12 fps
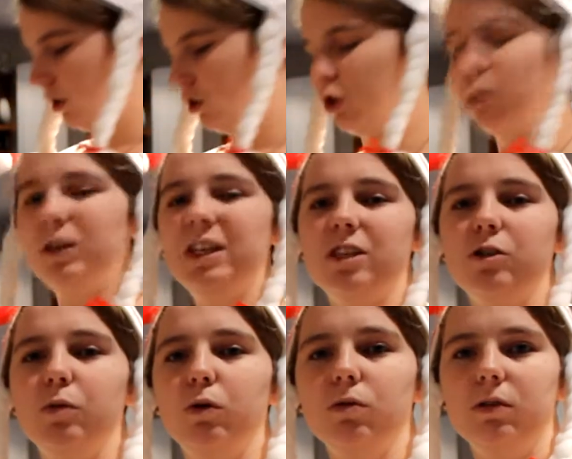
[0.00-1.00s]
2
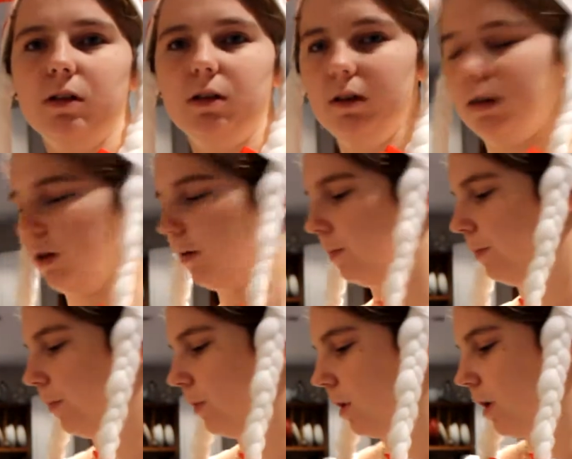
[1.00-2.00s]
teaspoons into that,
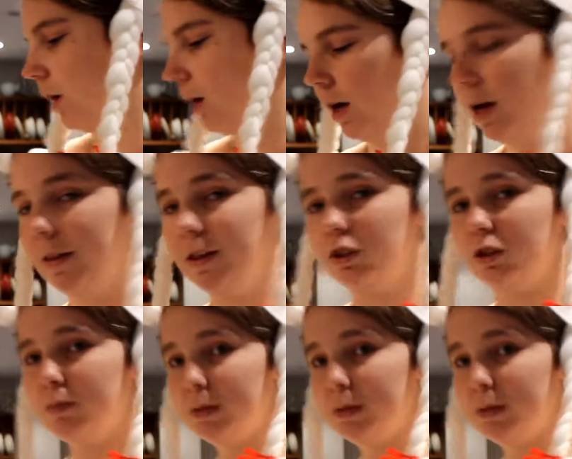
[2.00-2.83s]
and then just